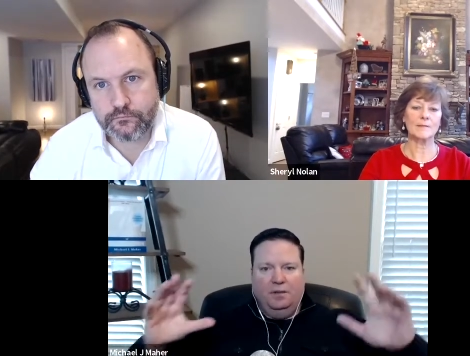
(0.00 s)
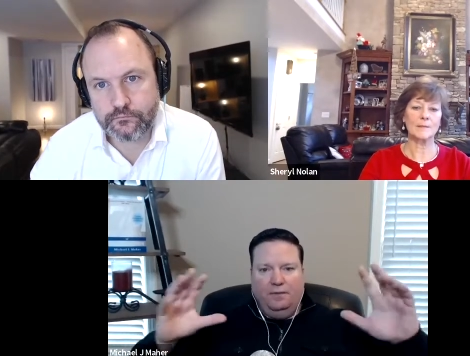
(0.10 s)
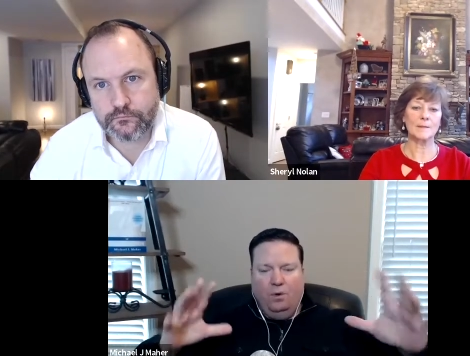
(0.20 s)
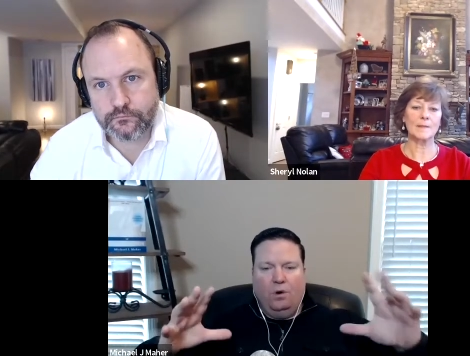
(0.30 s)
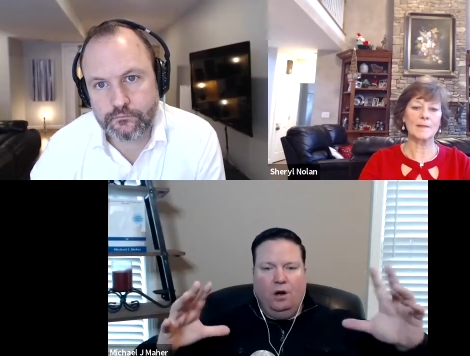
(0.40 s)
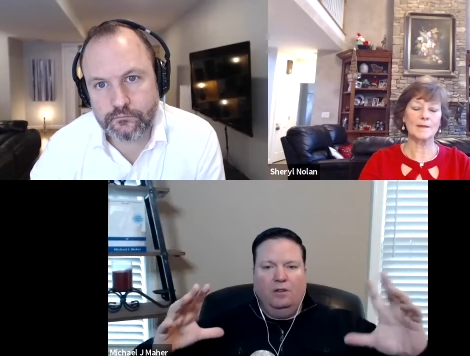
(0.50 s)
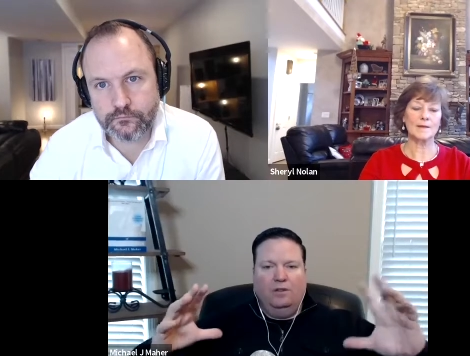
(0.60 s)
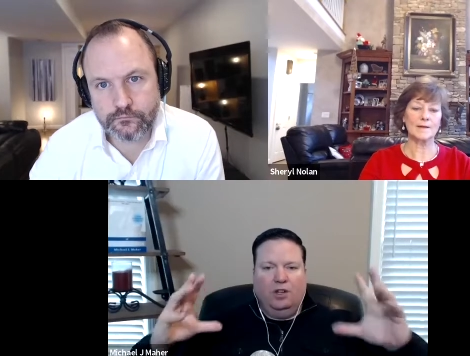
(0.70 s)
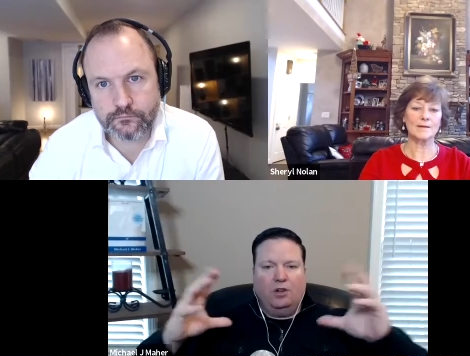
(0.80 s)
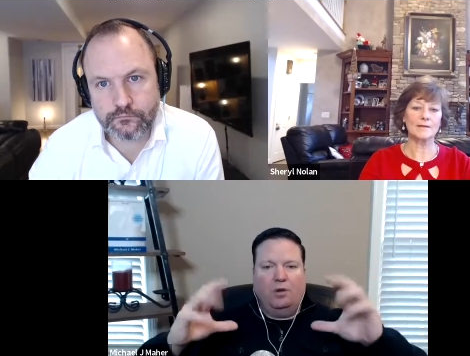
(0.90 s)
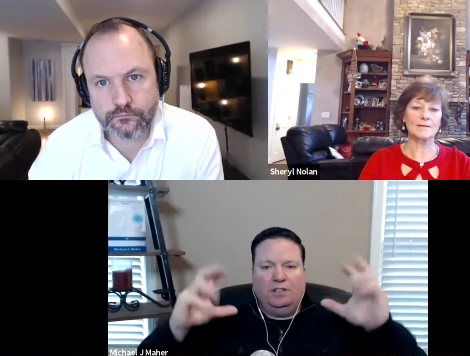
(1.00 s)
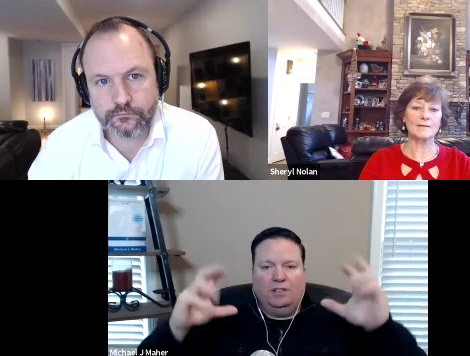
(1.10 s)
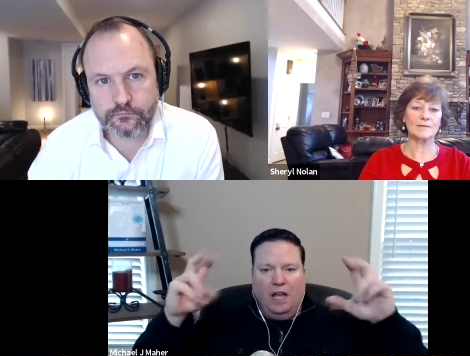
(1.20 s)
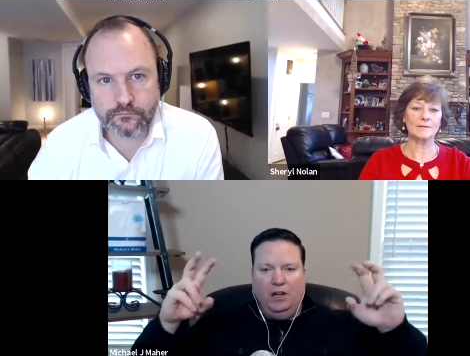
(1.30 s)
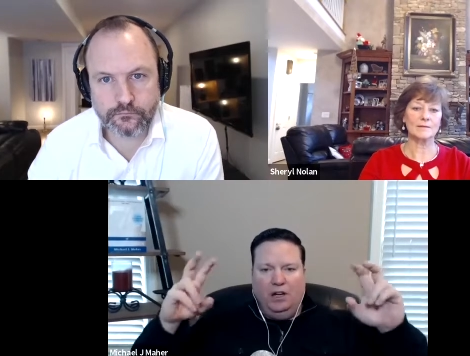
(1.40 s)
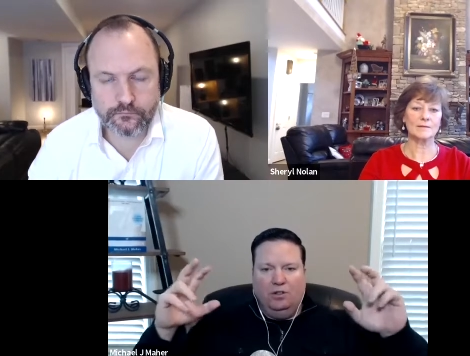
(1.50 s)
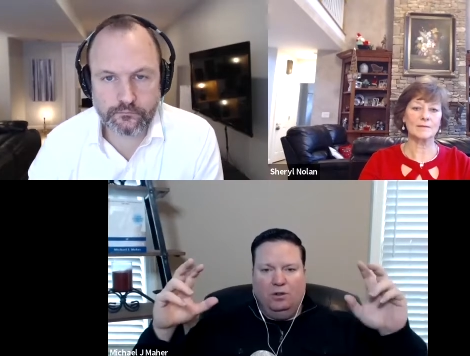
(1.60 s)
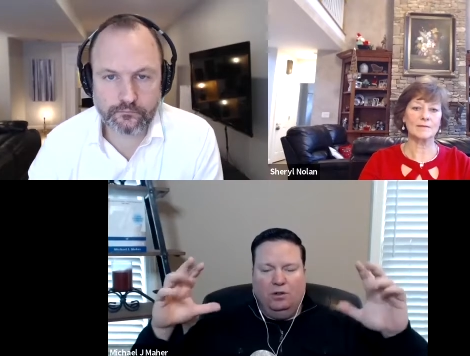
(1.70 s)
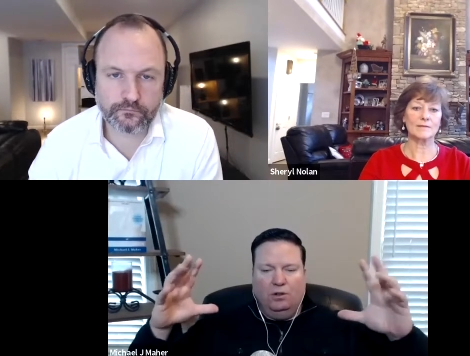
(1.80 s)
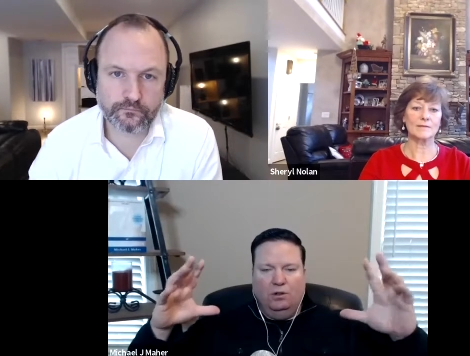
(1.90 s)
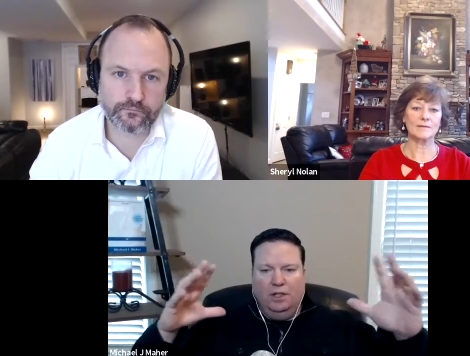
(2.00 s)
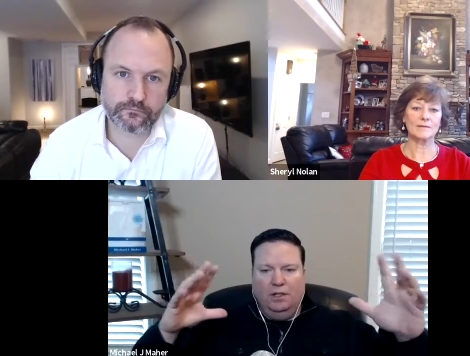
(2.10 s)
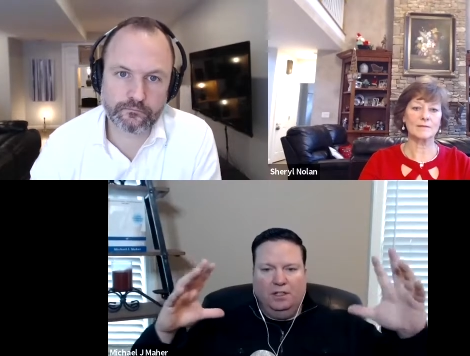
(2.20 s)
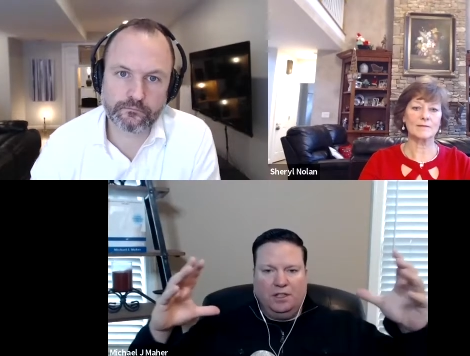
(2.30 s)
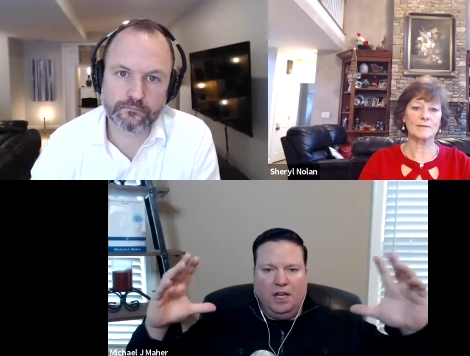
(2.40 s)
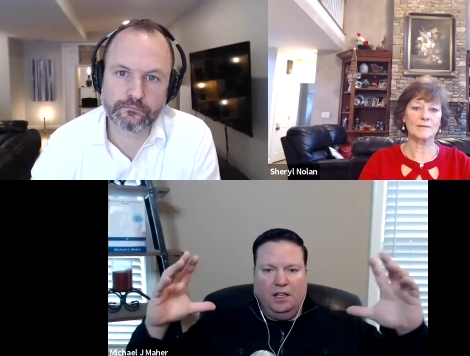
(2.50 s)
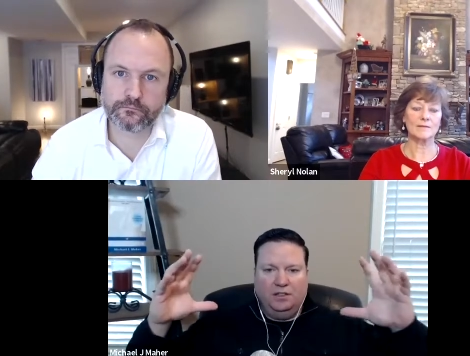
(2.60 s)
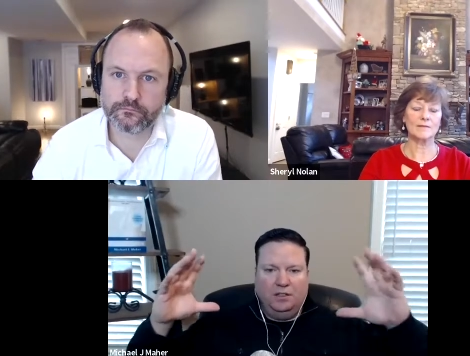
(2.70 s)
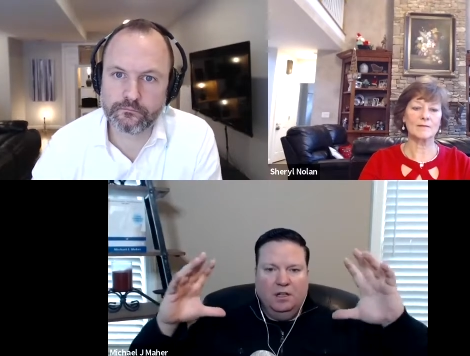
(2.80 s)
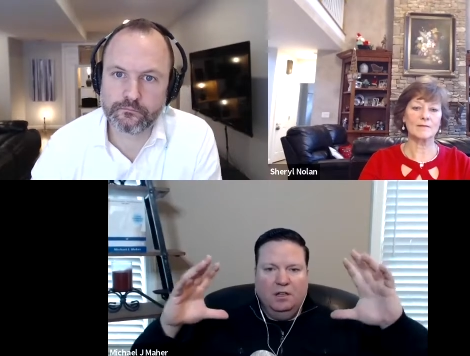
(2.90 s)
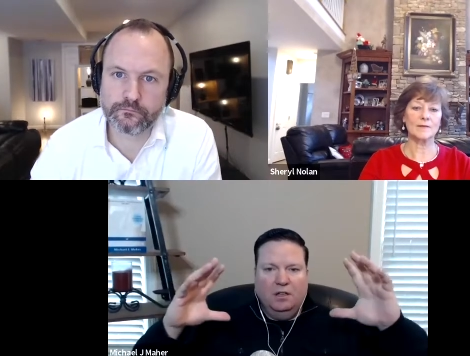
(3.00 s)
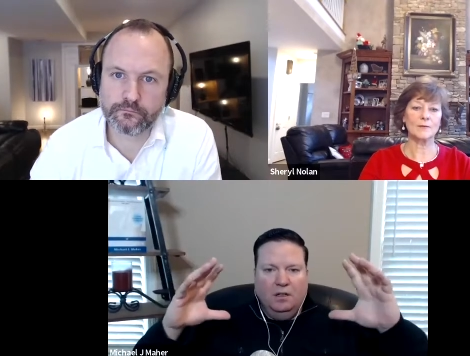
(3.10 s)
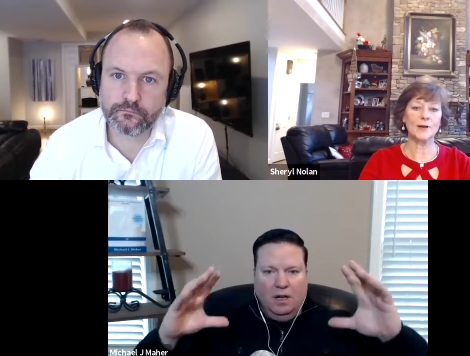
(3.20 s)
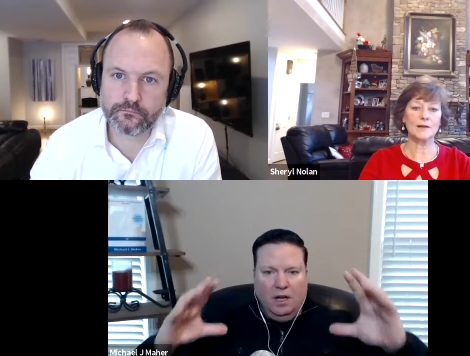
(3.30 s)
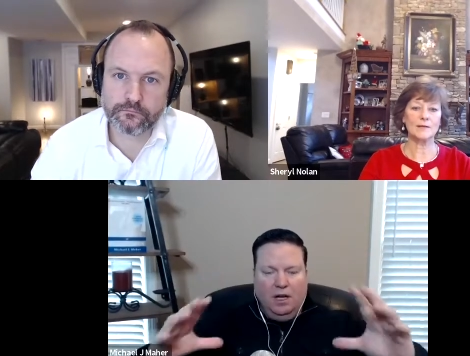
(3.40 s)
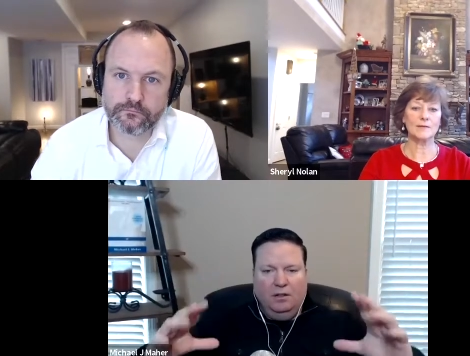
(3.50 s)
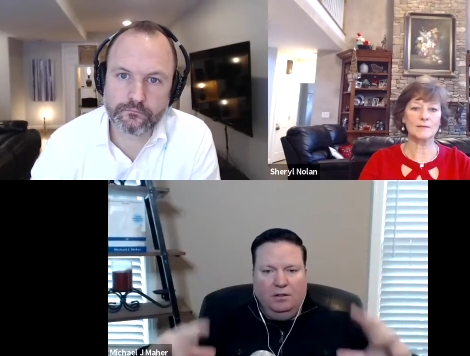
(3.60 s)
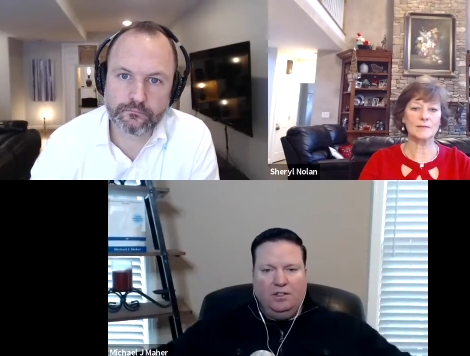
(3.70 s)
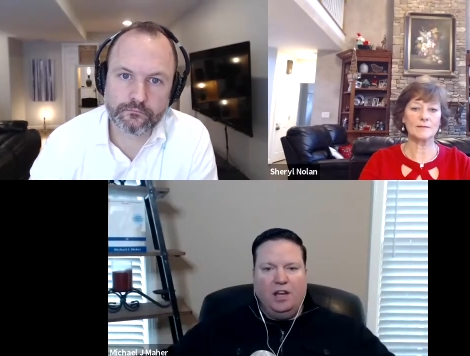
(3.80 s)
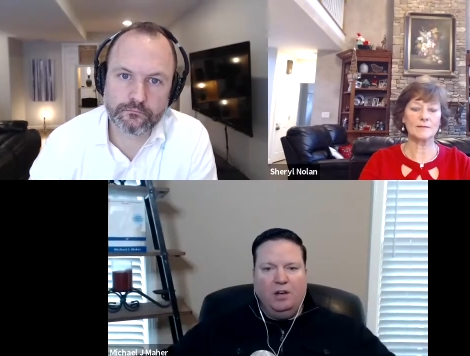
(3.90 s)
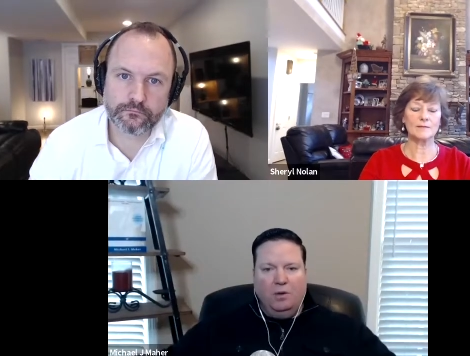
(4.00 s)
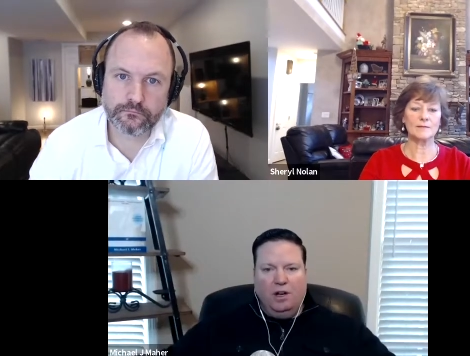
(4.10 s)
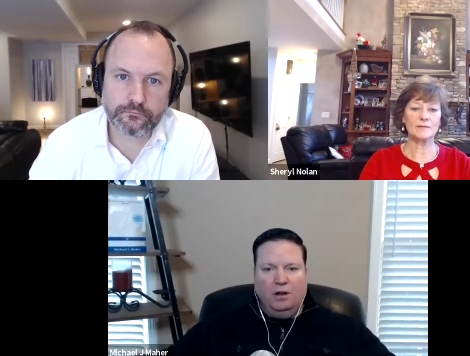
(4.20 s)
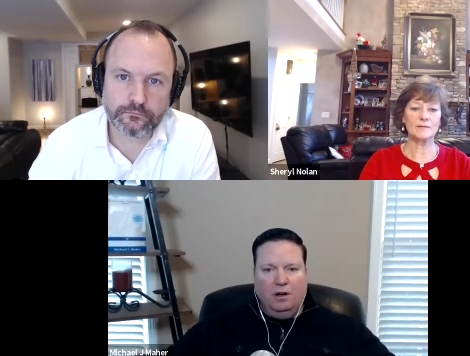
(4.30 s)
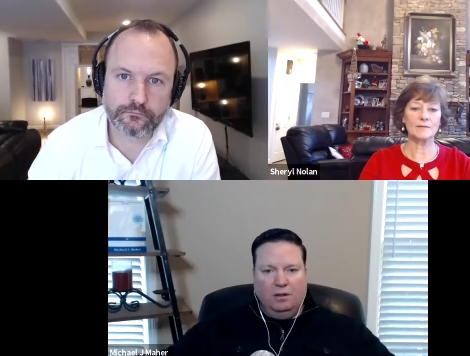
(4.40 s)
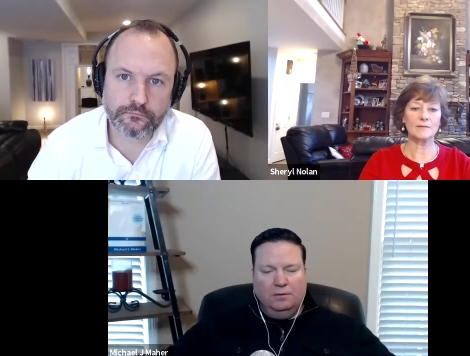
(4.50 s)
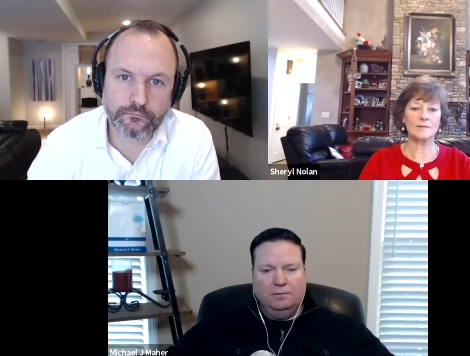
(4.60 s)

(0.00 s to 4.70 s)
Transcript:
Speaker 1: for the Chris Angel in this case uh, January call?